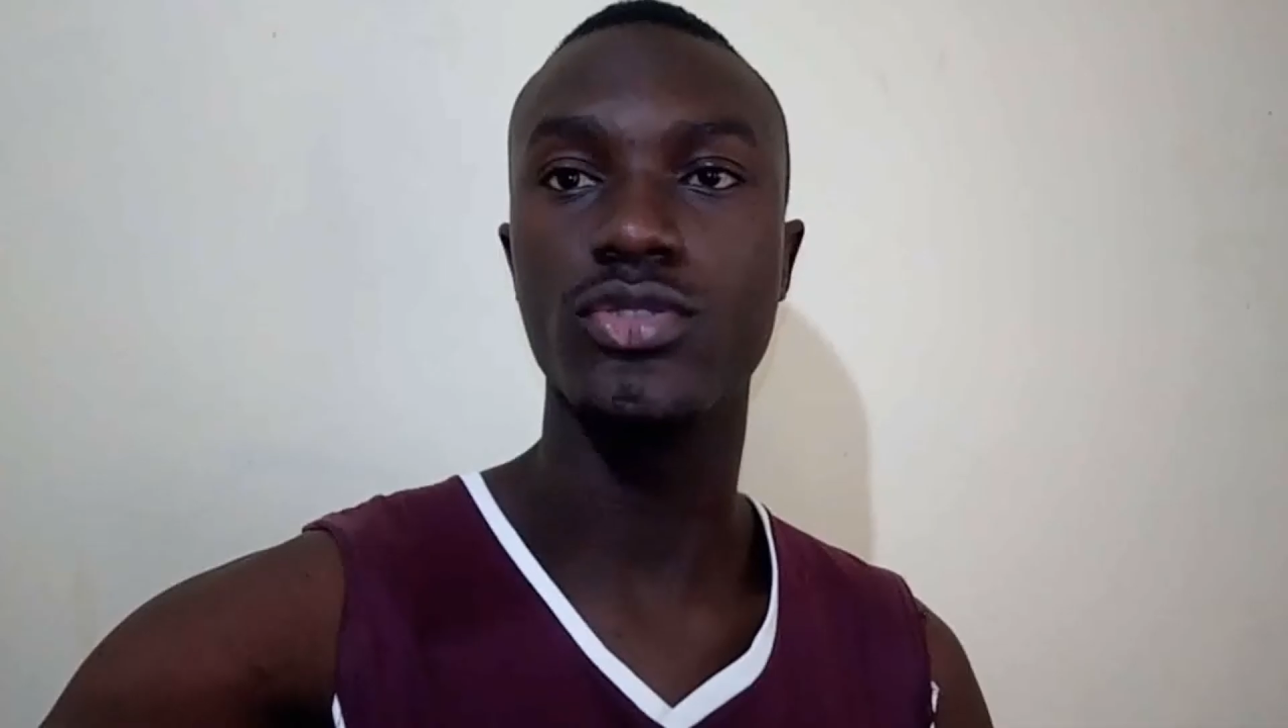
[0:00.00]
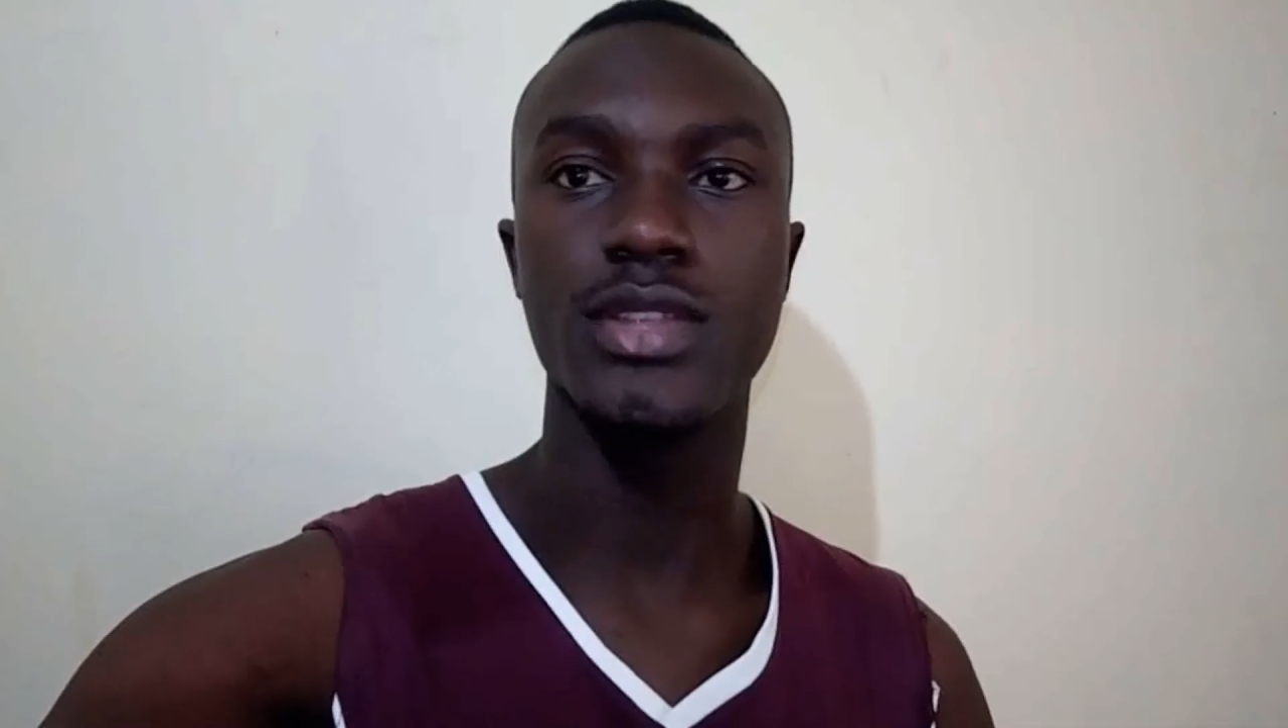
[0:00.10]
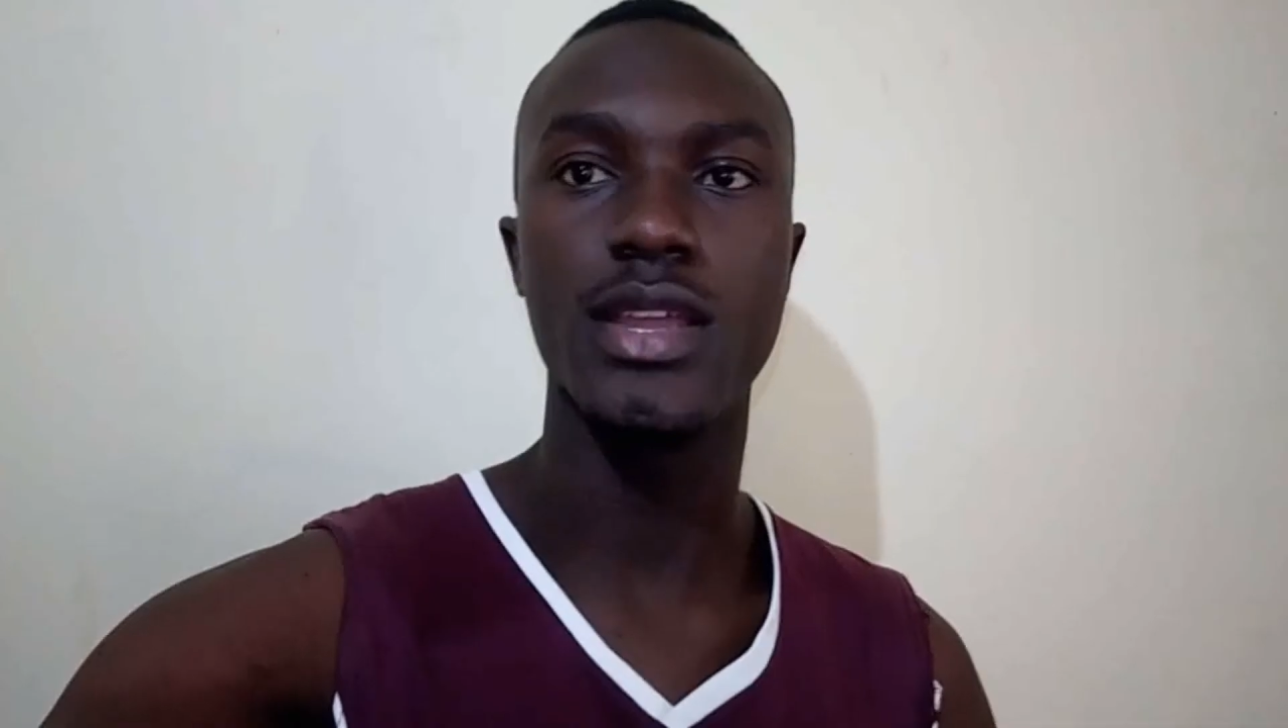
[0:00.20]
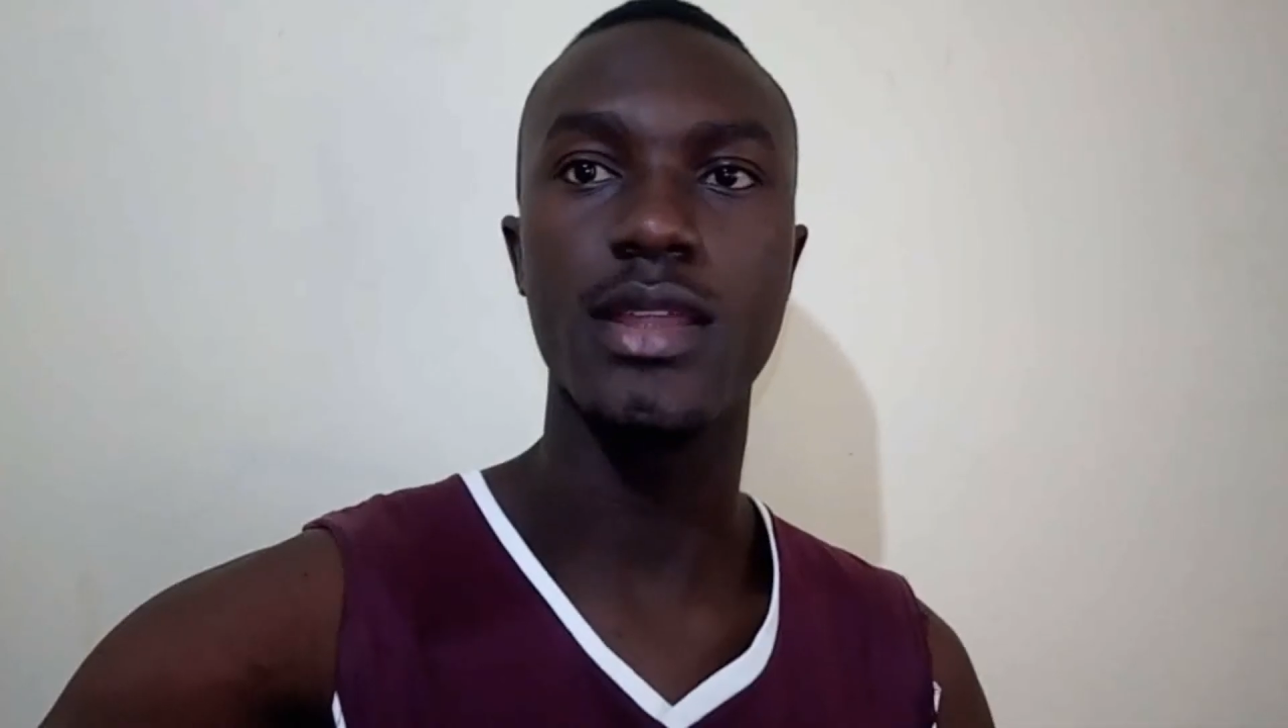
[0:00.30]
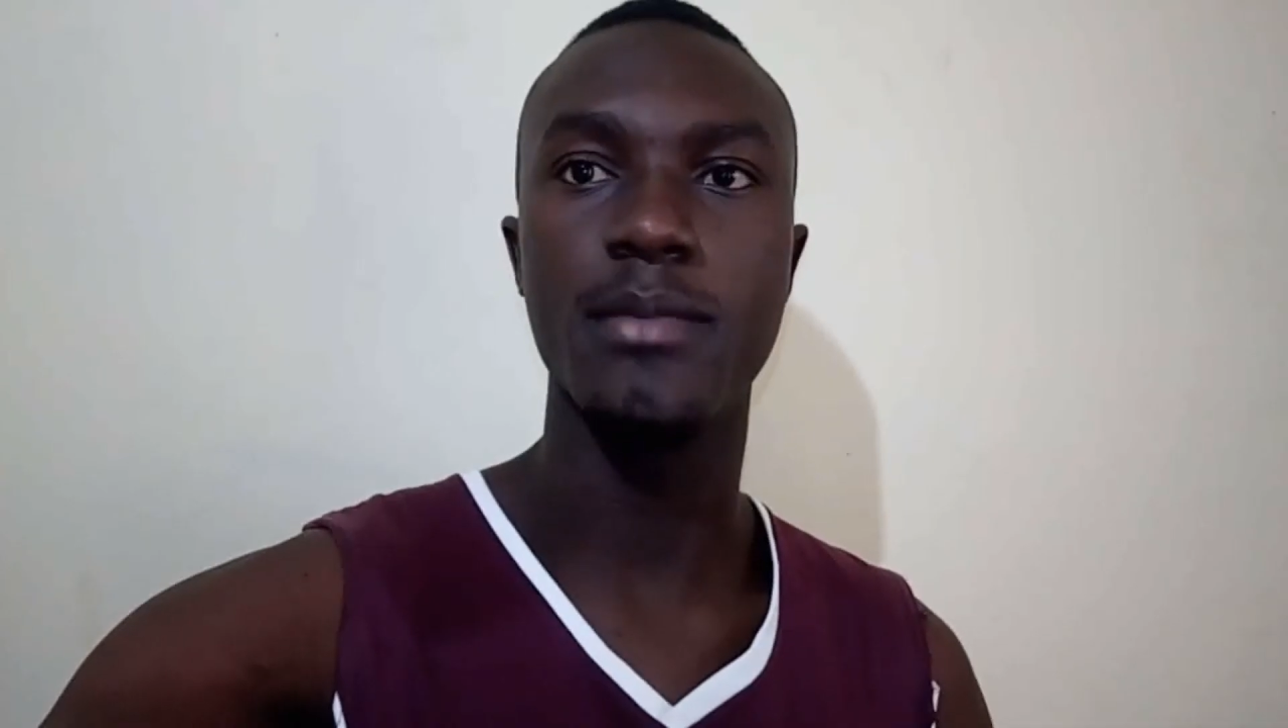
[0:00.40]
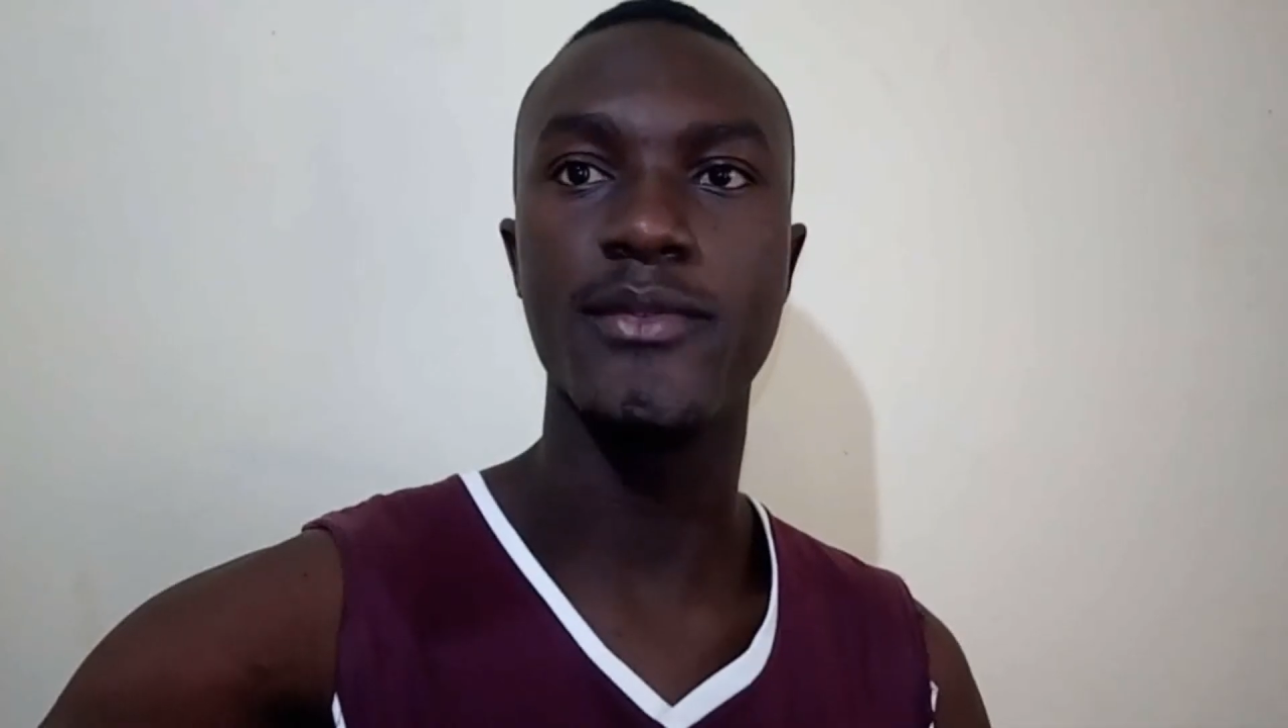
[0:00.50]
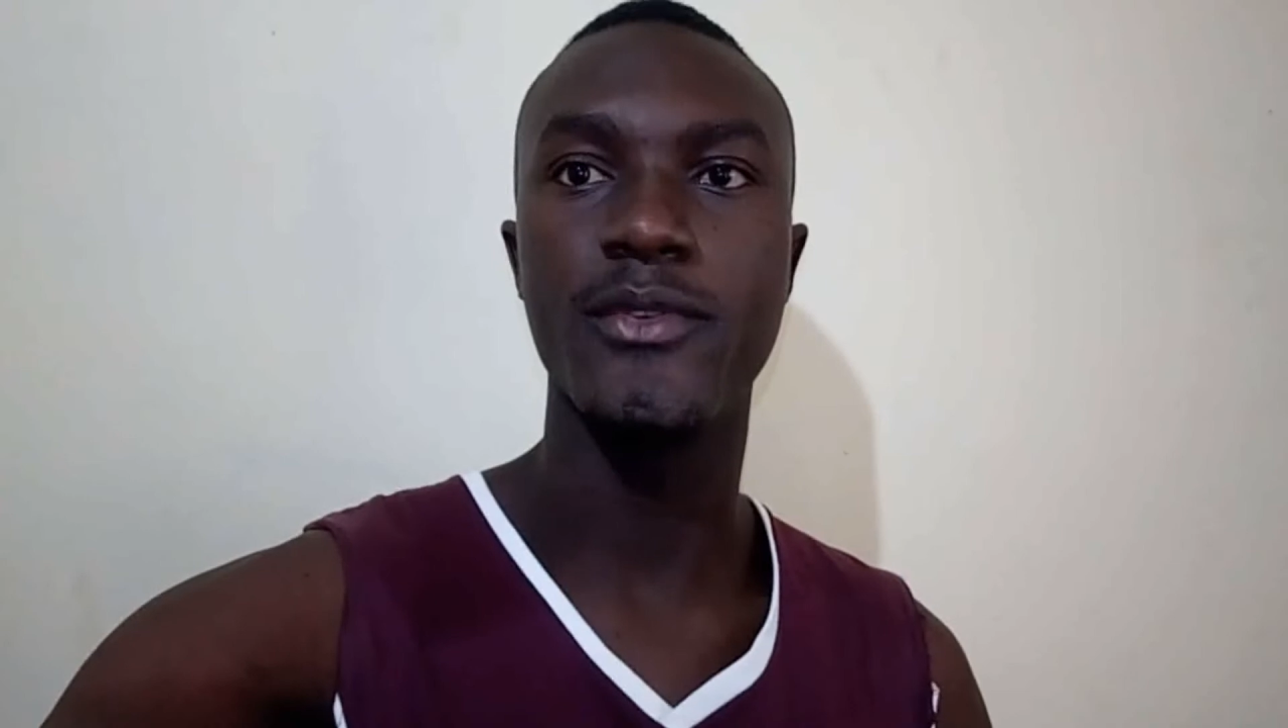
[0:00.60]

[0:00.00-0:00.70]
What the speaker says: showed an outstanding